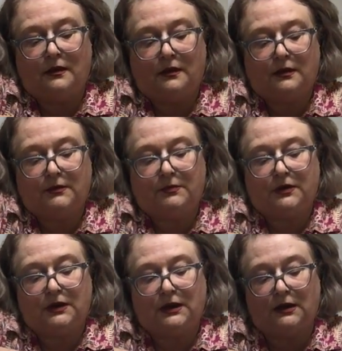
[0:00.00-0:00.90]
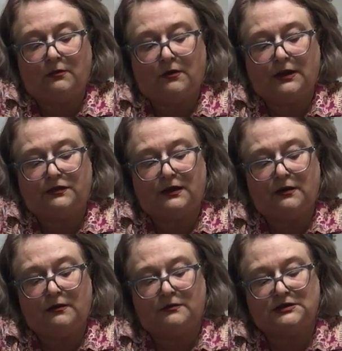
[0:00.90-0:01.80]
I'm going to put him right
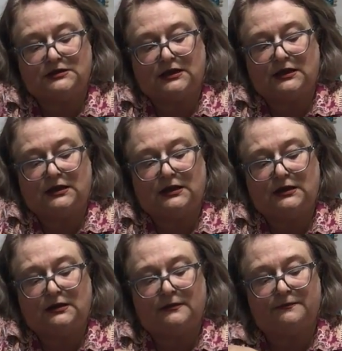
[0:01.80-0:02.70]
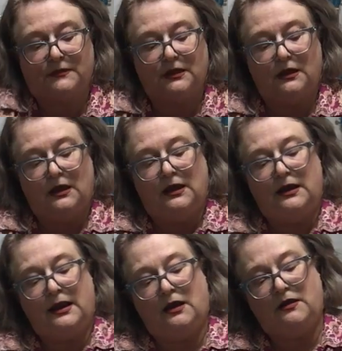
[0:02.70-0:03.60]
there and stick it in.
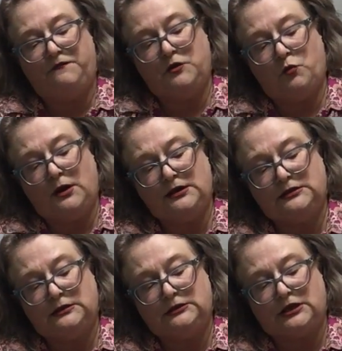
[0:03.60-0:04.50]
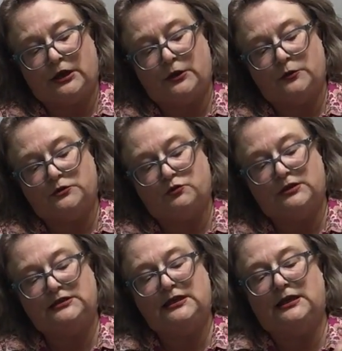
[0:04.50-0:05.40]
Now, if you want his little toes,
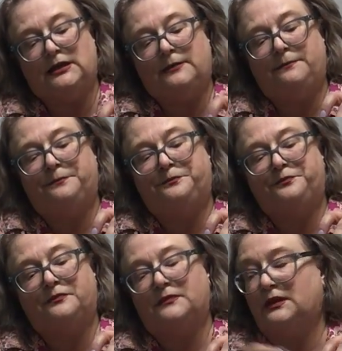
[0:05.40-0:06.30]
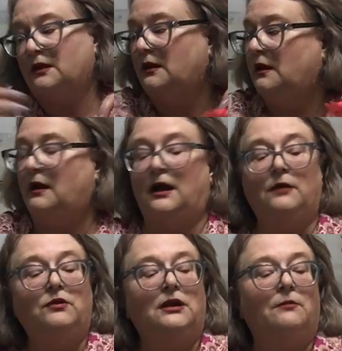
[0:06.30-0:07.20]
once again, I
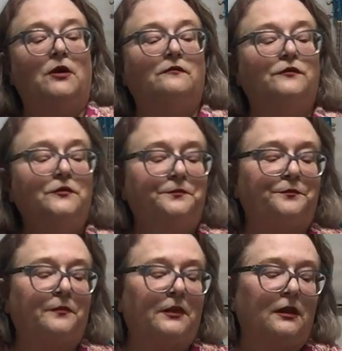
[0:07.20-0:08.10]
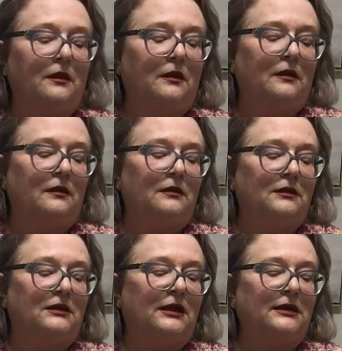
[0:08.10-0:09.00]
would come over
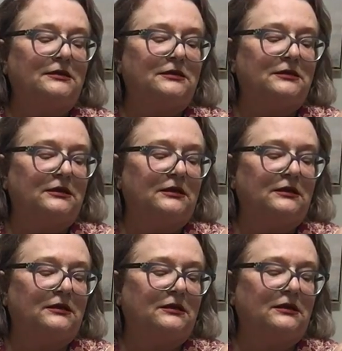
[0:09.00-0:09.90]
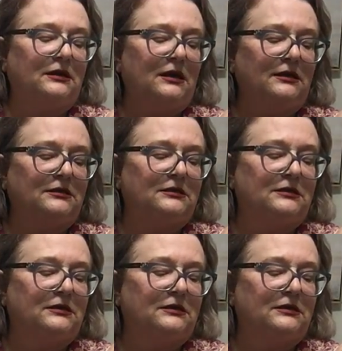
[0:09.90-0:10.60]
and cut and cut.